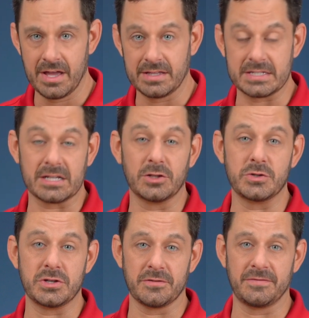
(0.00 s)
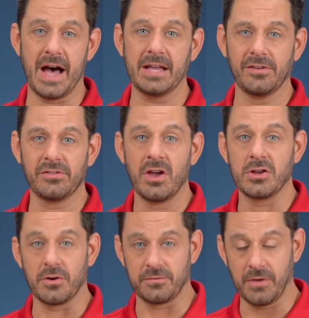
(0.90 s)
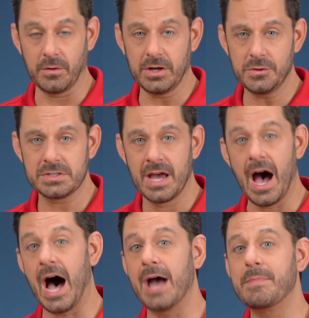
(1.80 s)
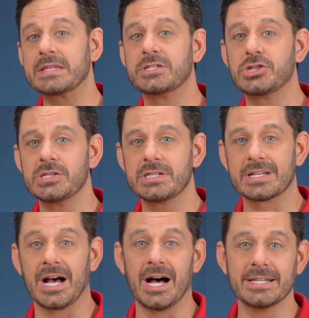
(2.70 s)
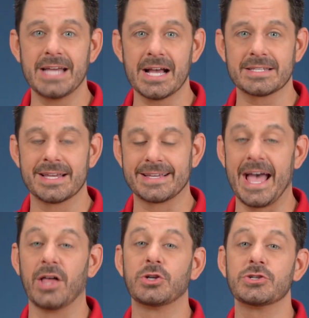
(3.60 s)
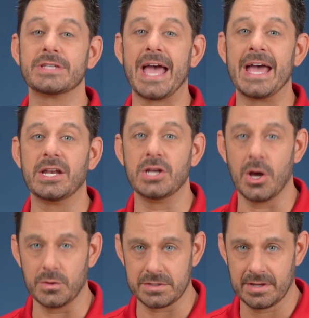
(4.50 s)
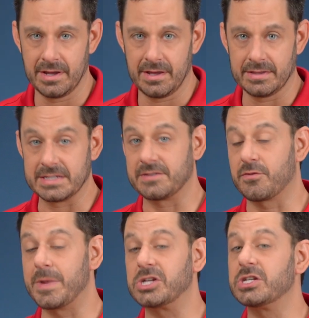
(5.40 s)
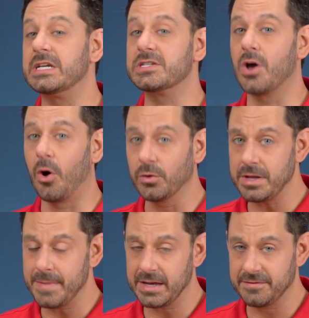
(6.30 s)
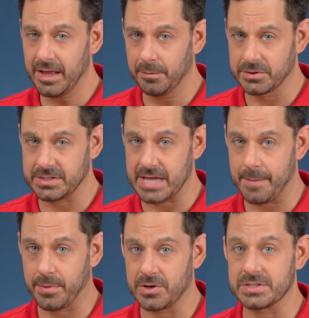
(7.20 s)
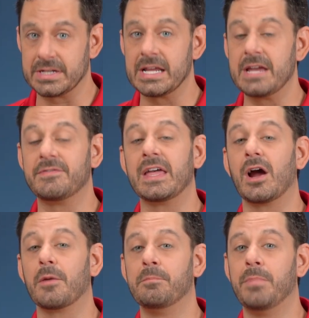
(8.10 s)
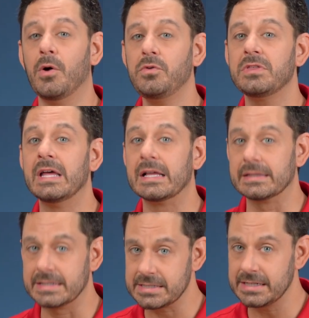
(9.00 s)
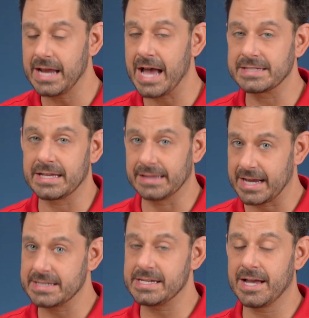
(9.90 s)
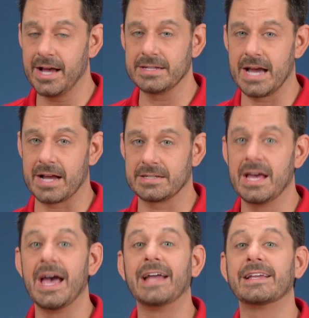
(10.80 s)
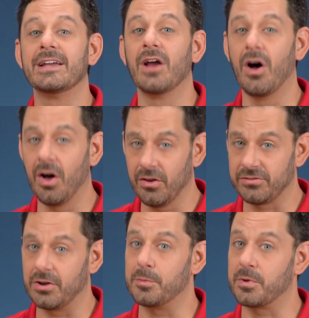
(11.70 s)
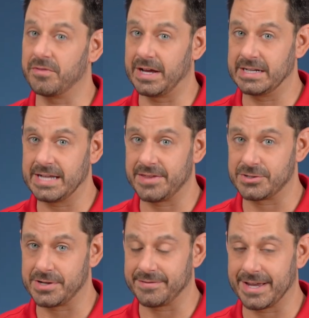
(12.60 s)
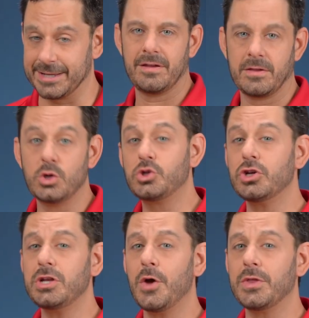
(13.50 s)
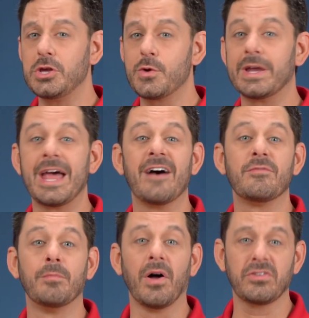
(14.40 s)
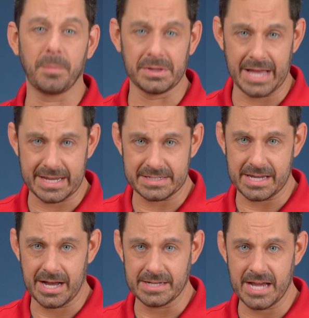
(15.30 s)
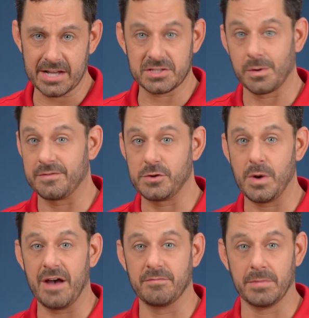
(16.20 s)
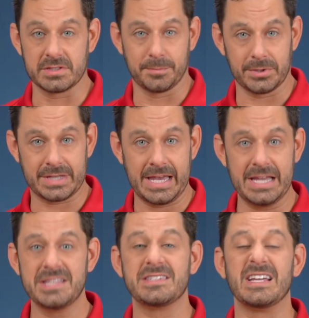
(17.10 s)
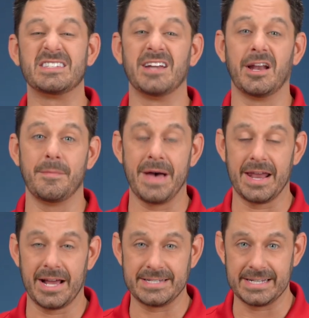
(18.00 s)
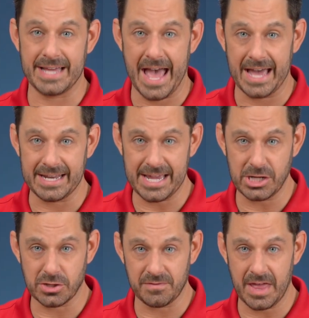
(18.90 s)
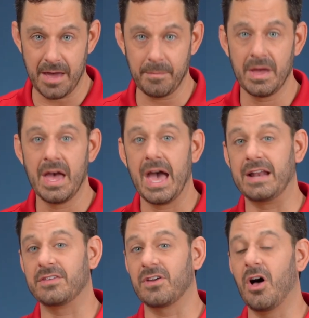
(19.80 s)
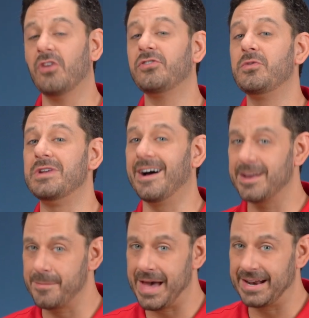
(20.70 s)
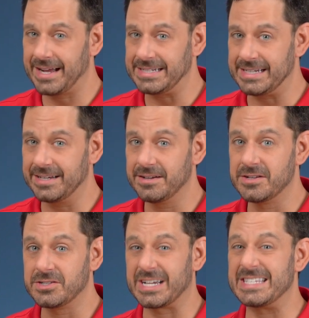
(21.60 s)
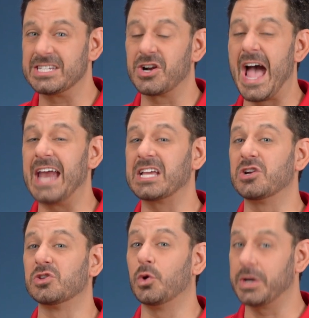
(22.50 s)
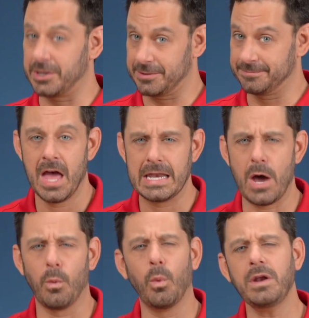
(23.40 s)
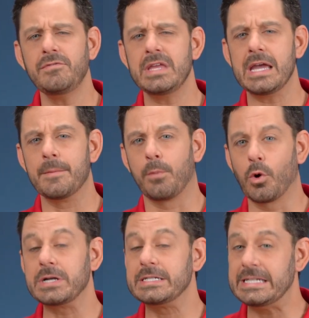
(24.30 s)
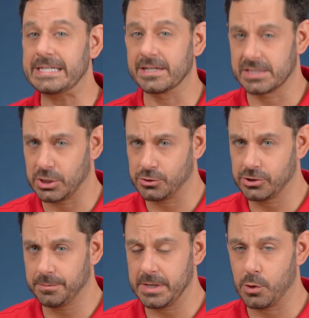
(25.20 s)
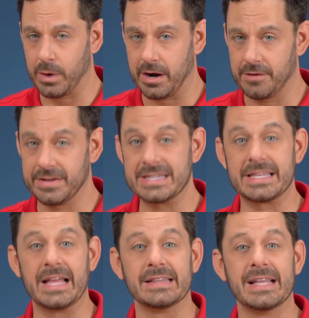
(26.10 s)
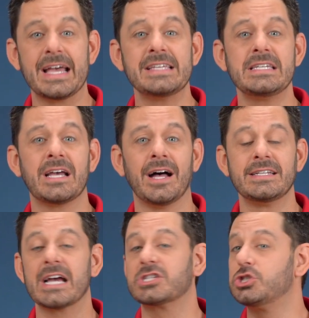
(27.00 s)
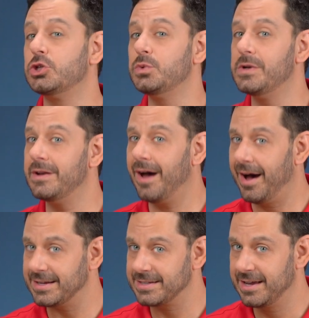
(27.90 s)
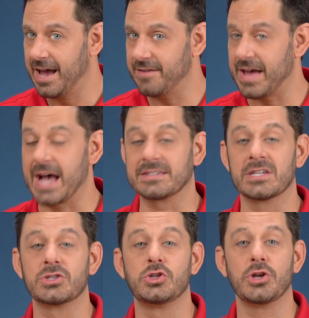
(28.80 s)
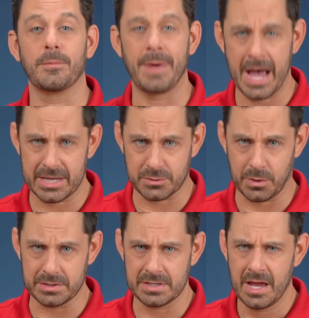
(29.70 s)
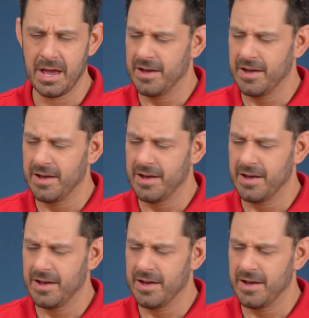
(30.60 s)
This includes your files, your photos, iMessages, contacts, calendars, and notes. This information is only made available to that person if they are both listed as a legacy contact and can also provide a death certificate. You should know that you can have multiple legacy contacts, so if you have multiple kids, it's not a bad idea to add each of them, and it's also not a bad idea to consider adding your lawyer. Now, one of the important details that you should be aware of is that legacy contacts do not have access to your passwords.